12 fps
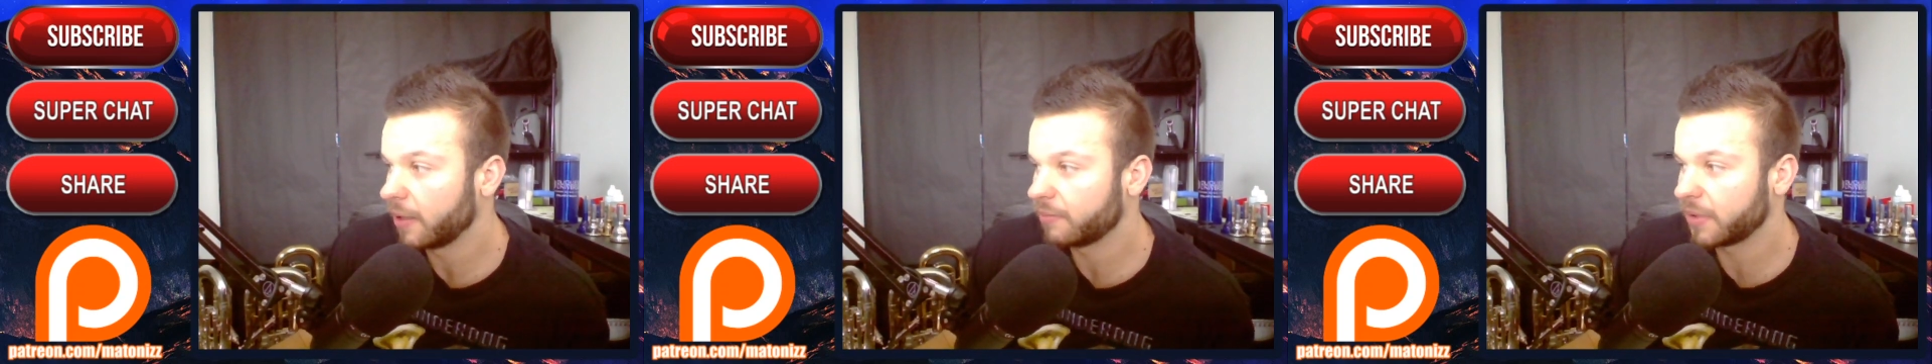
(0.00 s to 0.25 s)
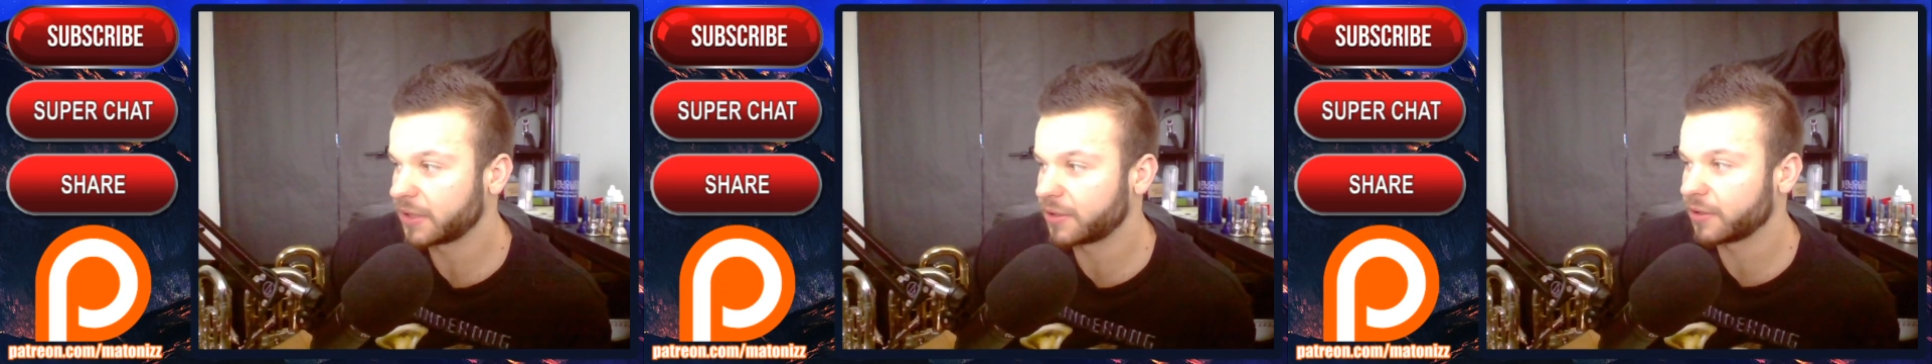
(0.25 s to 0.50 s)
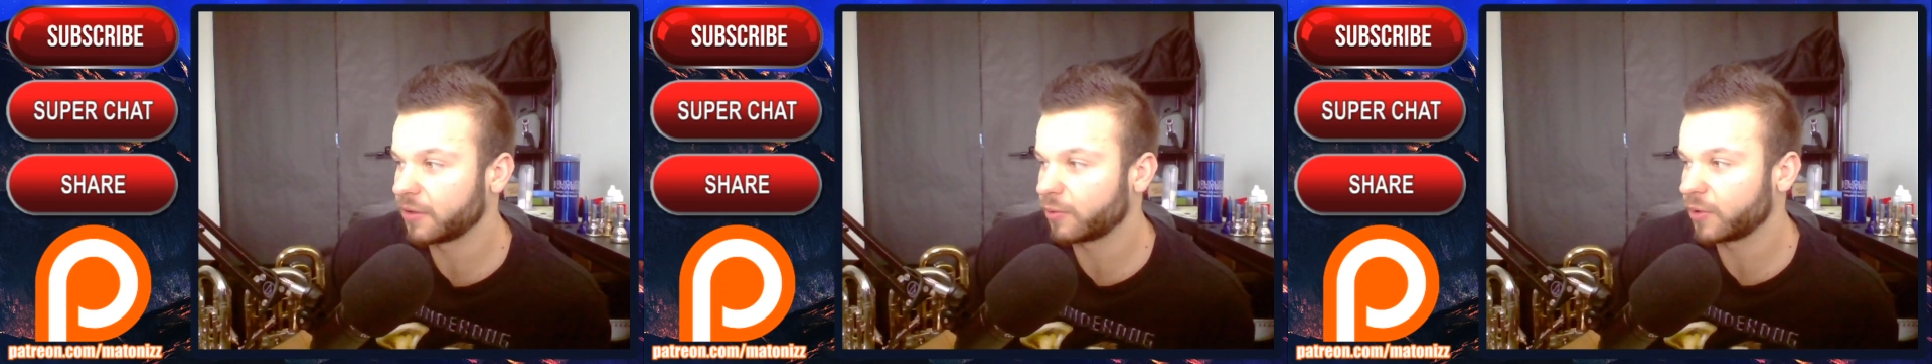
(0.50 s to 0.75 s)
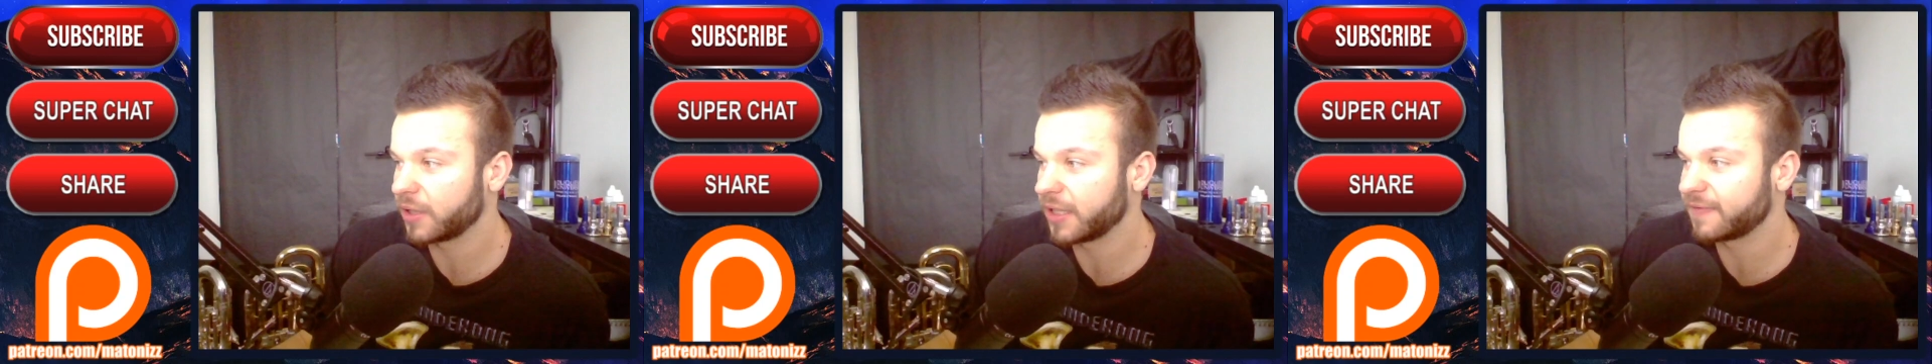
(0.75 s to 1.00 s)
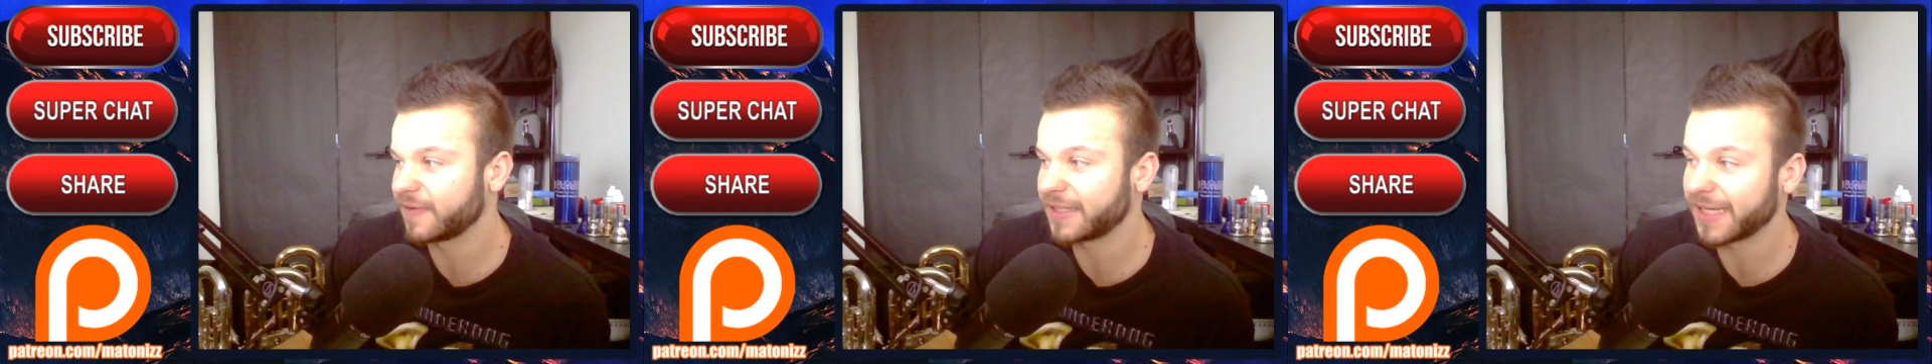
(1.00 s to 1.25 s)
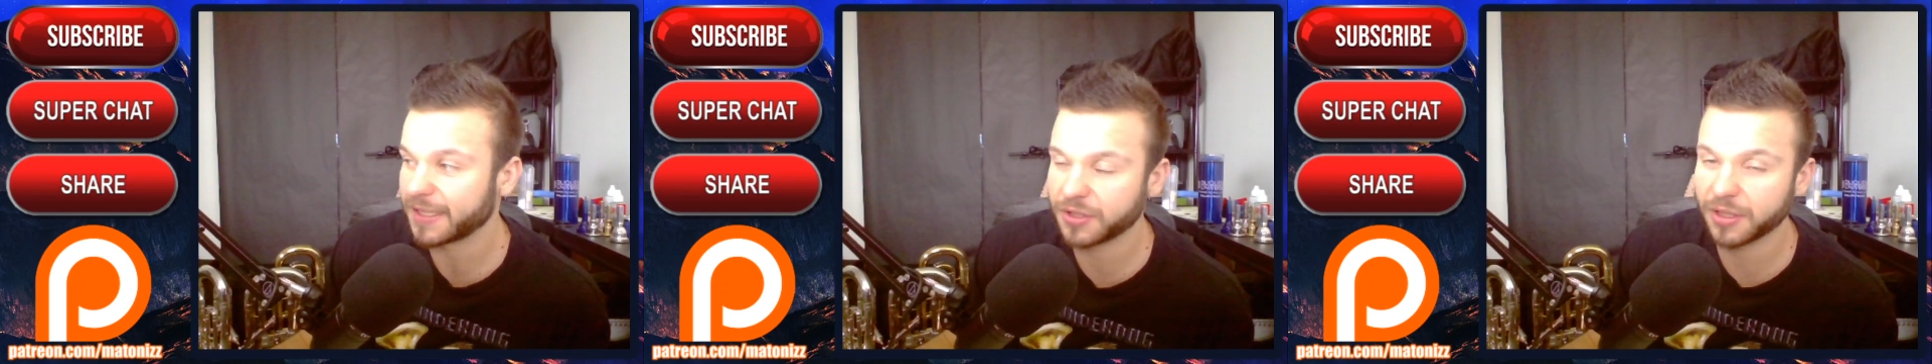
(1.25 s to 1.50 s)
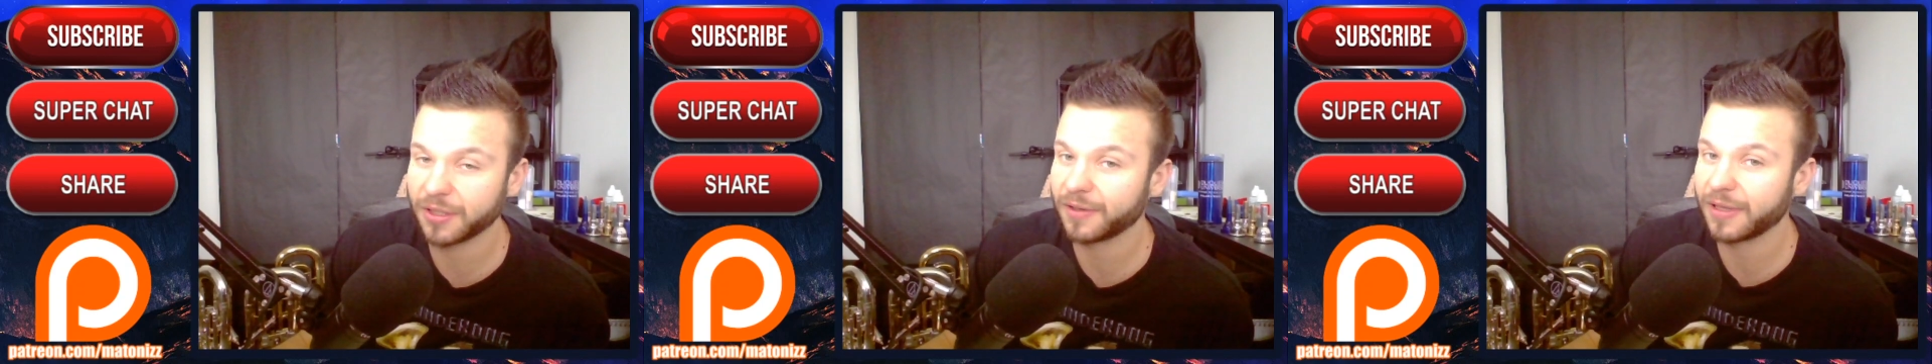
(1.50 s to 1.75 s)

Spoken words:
But to release the tension,